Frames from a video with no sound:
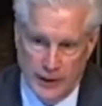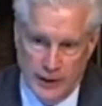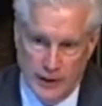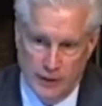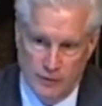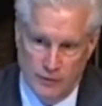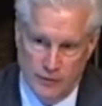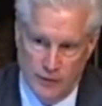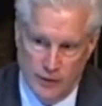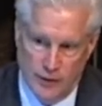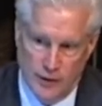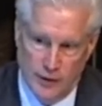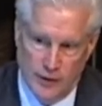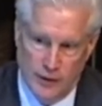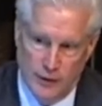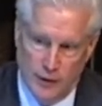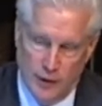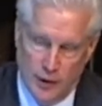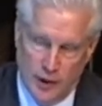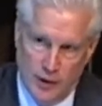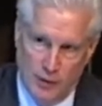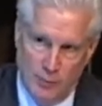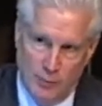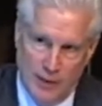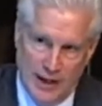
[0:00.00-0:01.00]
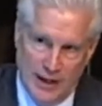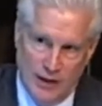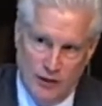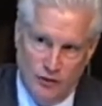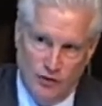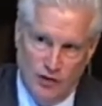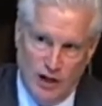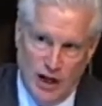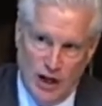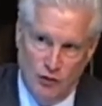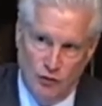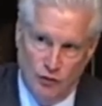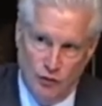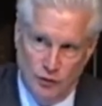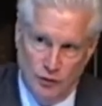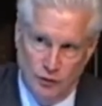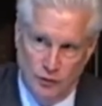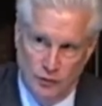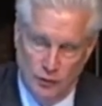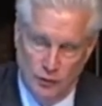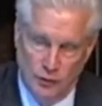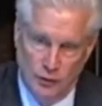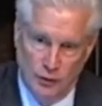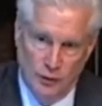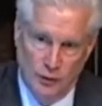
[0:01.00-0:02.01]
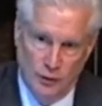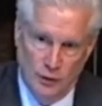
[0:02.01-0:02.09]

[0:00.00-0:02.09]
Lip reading: kind of an automatic schedule,